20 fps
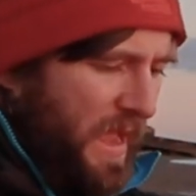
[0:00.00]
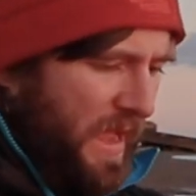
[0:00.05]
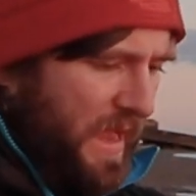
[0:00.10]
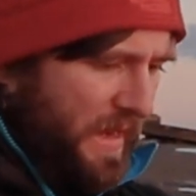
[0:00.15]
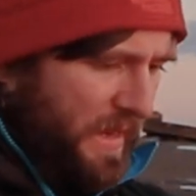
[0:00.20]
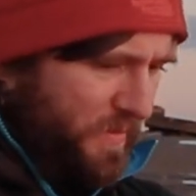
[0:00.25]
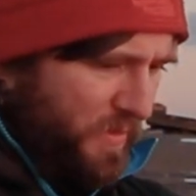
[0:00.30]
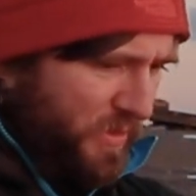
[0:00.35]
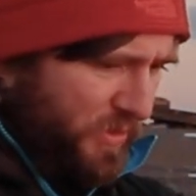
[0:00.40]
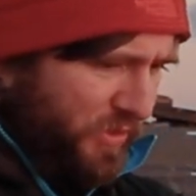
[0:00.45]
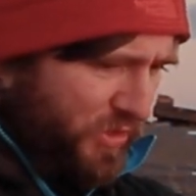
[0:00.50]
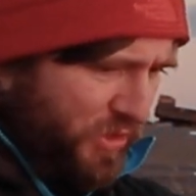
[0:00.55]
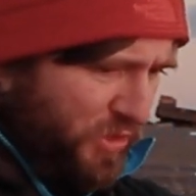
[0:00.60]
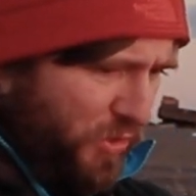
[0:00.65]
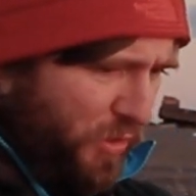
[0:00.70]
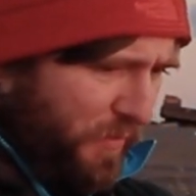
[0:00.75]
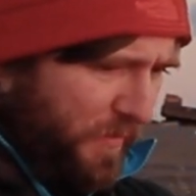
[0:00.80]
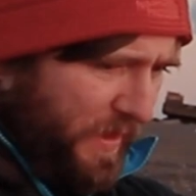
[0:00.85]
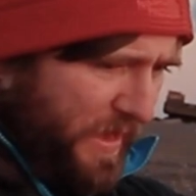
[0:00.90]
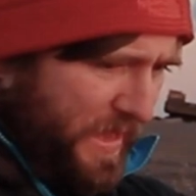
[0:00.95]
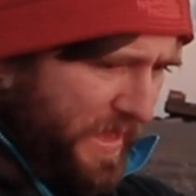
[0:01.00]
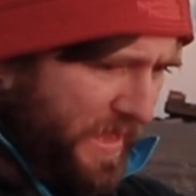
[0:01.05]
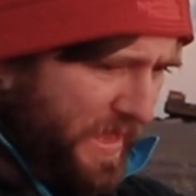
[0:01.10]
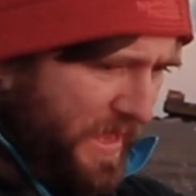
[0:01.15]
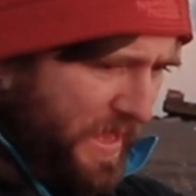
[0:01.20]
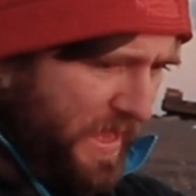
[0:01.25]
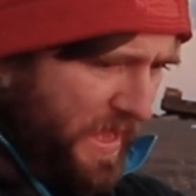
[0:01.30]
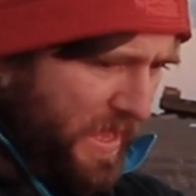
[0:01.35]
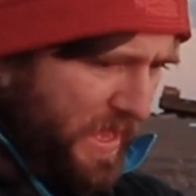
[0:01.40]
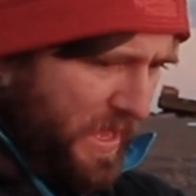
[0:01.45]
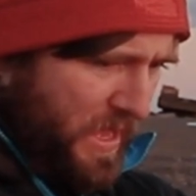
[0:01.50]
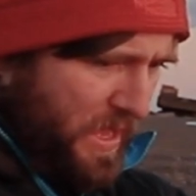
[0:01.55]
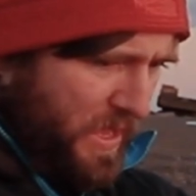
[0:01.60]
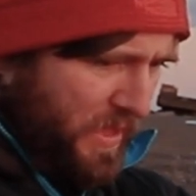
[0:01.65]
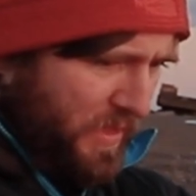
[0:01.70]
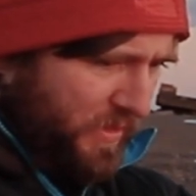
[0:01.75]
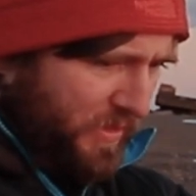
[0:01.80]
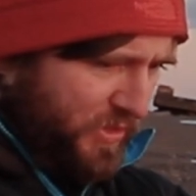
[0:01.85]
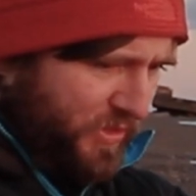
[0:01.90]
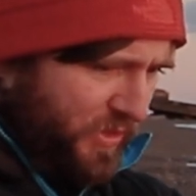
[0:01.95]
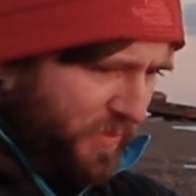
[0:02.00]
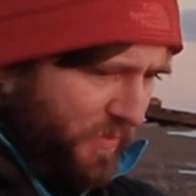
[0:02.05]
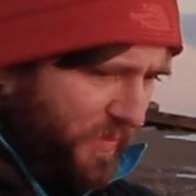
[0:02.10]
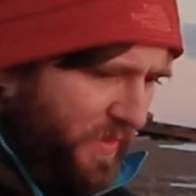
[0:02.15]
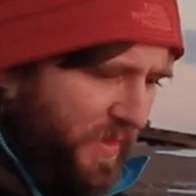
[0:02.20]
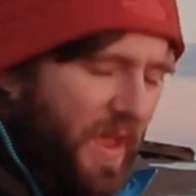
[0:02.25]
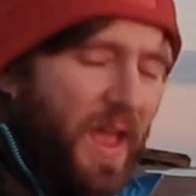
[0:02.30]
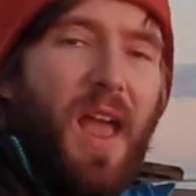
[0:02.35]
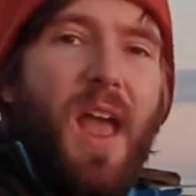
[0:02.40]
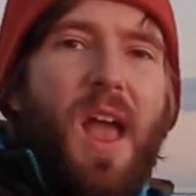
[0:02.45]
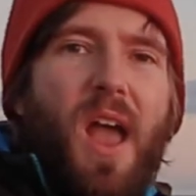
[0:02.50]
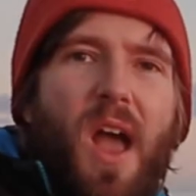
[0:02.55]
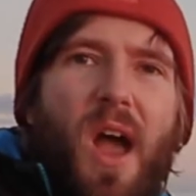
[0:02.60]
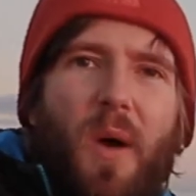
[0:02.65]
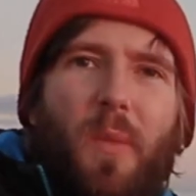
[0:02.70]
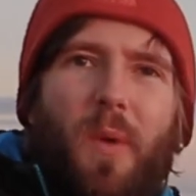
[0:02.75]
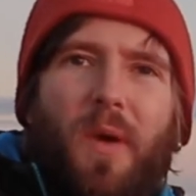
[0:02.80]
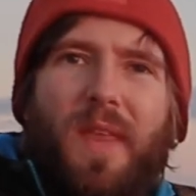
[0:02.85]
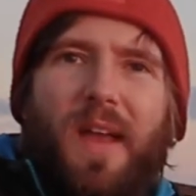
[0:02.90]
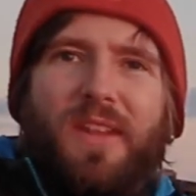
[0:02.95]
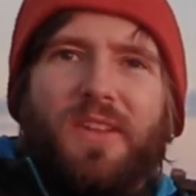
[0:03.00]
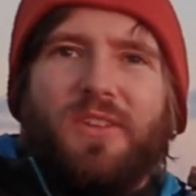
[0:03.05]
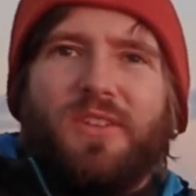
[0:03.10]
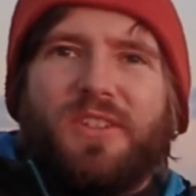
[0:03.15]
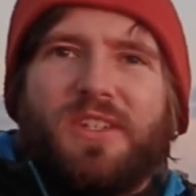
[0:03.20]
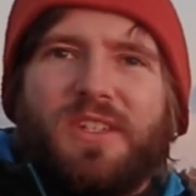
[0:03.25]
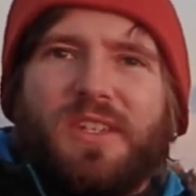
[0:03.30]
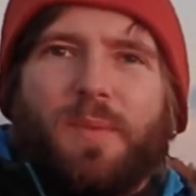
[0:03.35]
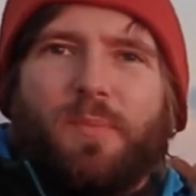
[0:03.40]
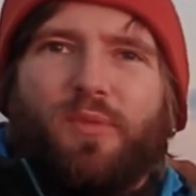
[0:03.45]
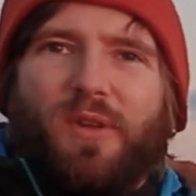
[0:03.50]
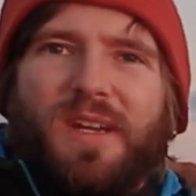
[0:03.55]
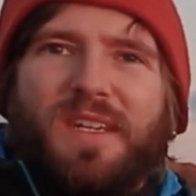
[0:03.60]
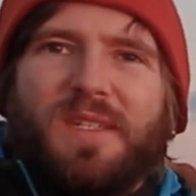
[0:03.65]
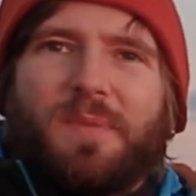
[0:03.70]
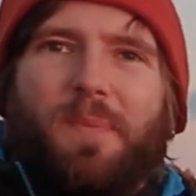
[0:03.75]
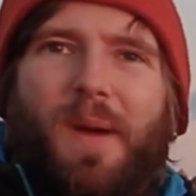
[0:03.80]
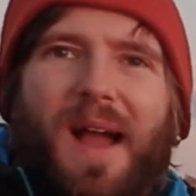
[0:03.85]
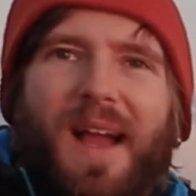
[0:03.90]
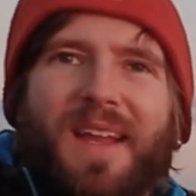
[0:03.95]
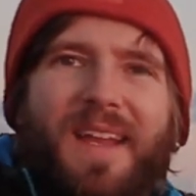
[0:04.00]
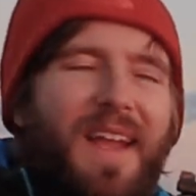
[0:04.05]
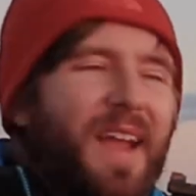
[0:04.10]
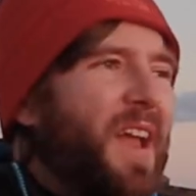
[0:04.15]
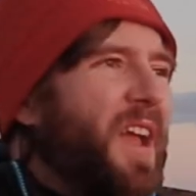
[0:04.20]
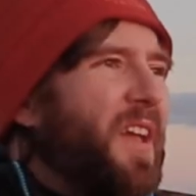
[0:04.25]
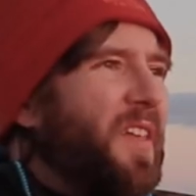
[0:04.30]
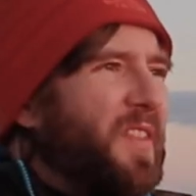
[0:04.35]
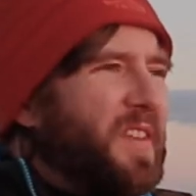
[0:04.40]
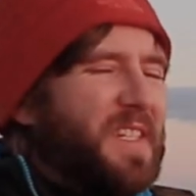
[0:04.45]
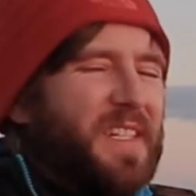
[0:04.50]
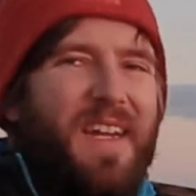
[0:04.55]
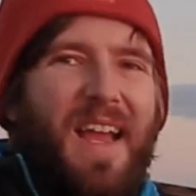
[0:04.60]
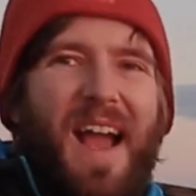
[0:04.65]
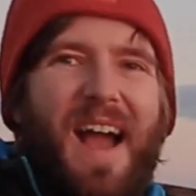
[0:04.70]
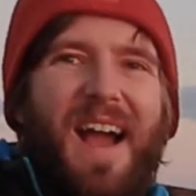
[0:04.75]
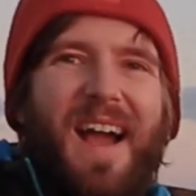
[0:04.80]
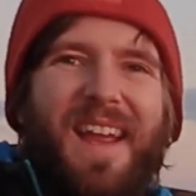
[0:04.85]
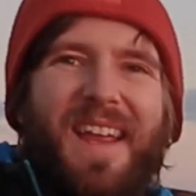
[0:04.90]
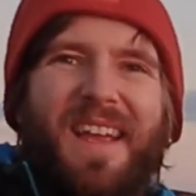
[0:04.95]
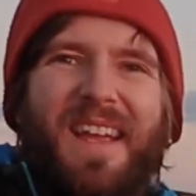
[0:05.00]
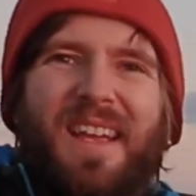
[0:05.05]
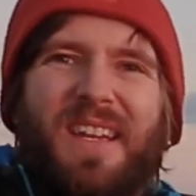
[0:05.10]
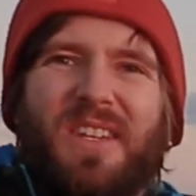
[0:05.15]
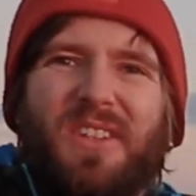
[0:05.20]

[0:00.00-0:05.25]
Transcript: and I'm going to cover the sun with it. And what that does is it brings back the sky.